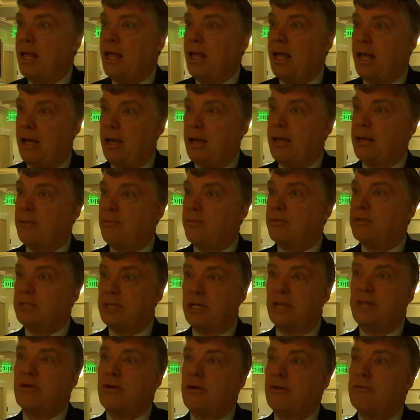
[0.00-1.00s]
and which
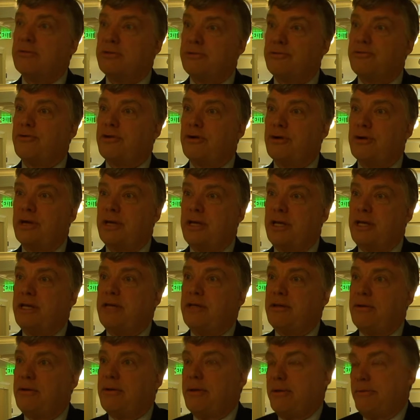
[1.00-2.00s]
I thought was
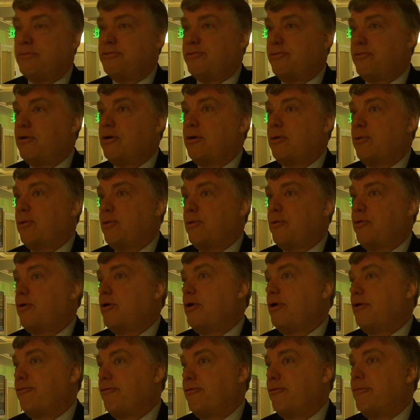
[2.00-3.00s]
very it was very
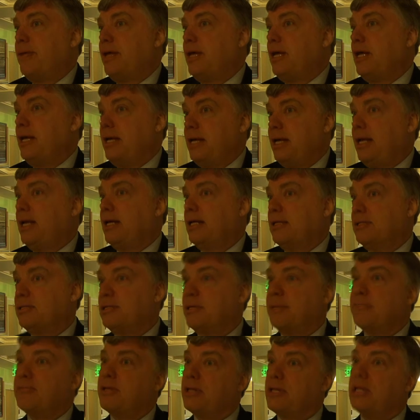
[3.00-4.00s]
rewarding for me and
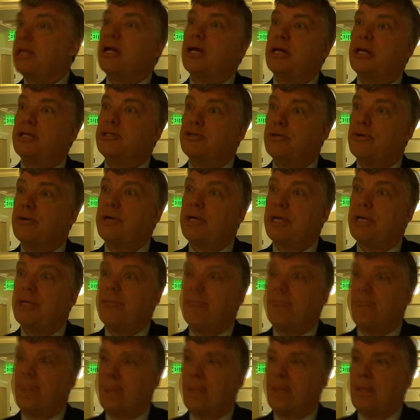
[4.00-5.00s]
something that I enjoyed.
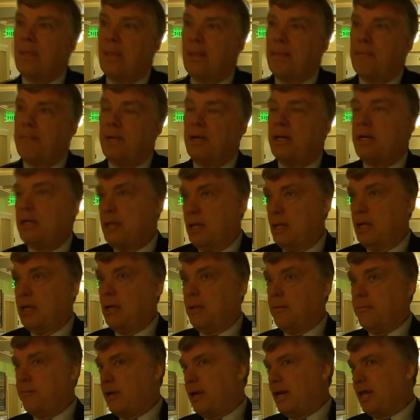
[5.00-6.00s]
But,
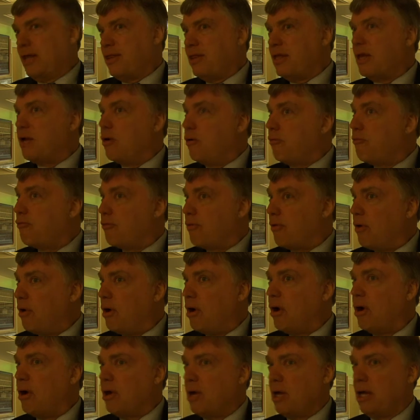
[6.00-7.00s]
but I think
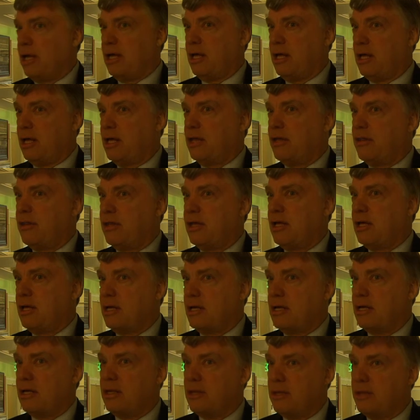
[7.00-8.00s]
overall, I, I
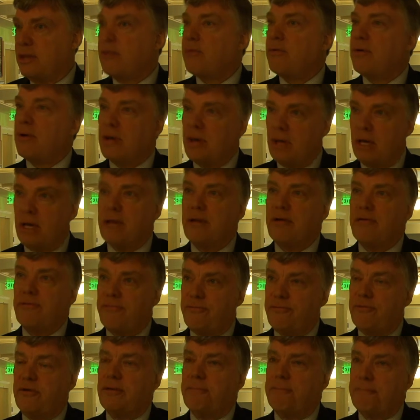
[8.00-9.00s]
think uh, there were a lot
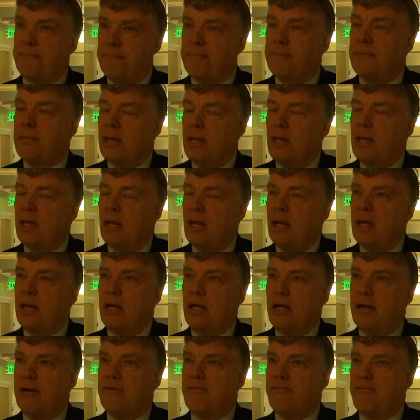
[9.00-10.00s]
of, um, a
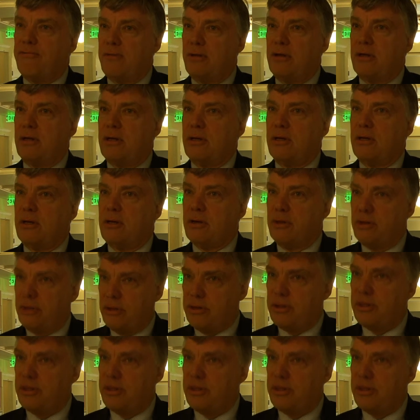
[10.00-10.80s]
lot of uh, good